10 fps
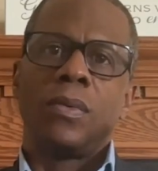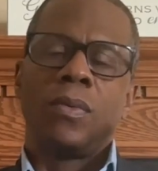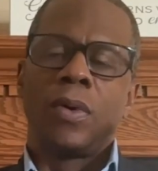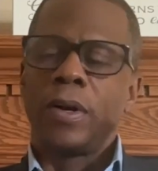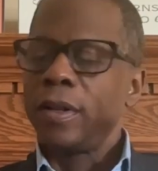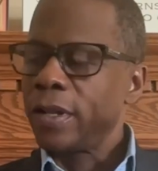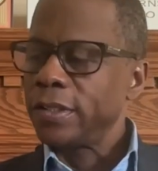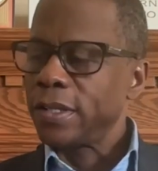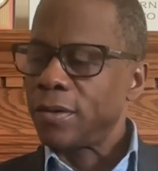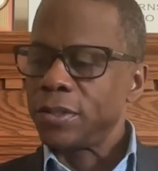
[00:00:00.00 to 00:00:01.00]
One of the
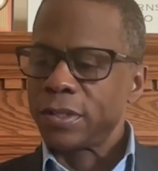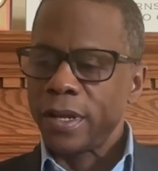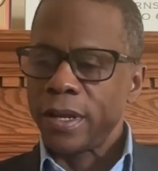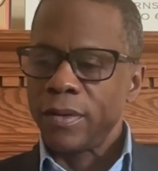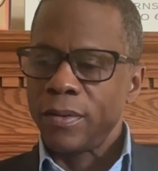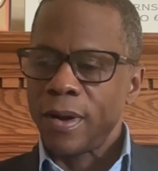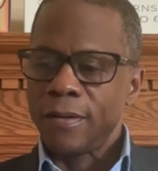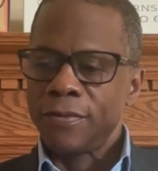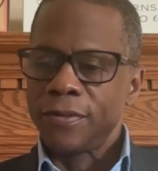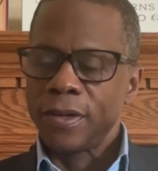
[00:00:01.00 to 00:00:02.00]
things I would say,
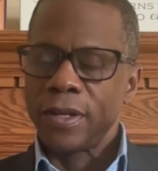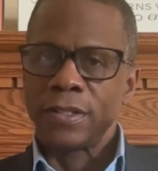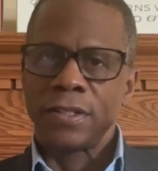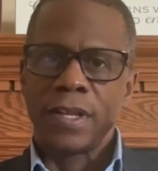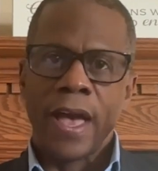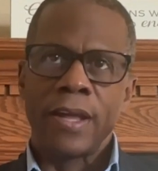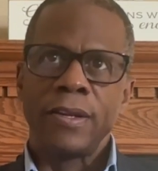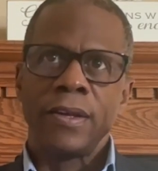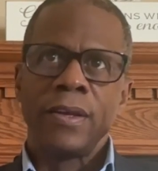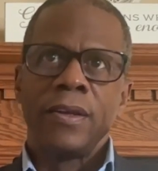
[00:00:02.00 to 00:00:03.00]
Ralph, is that,
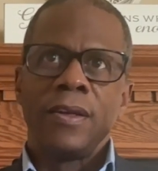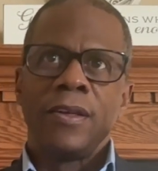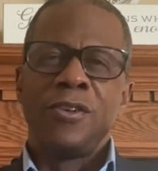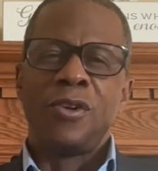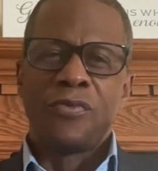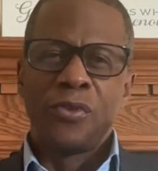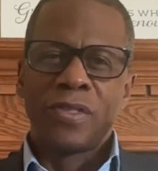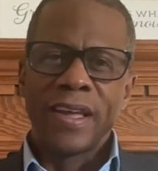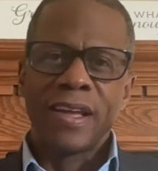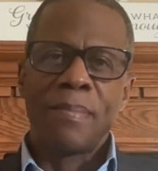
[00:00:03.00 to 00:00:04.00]
if you
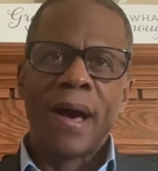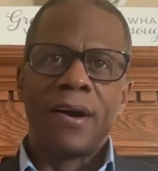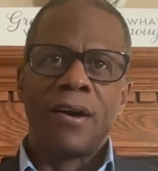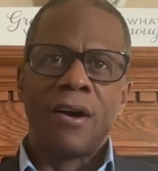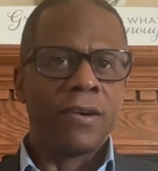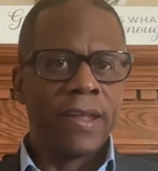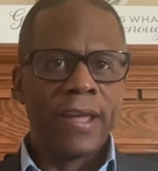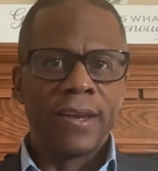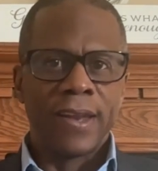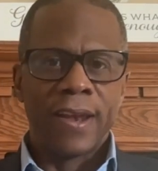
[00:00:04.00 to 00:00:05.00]
think about our day
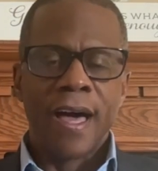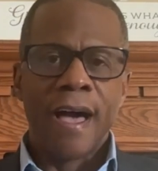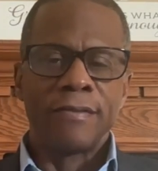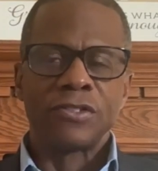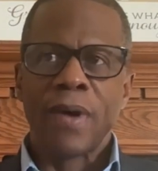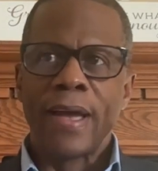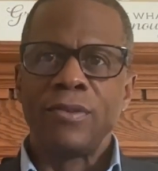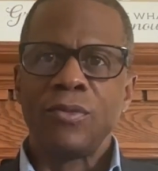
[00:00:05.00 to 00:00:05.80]
to day lives, right?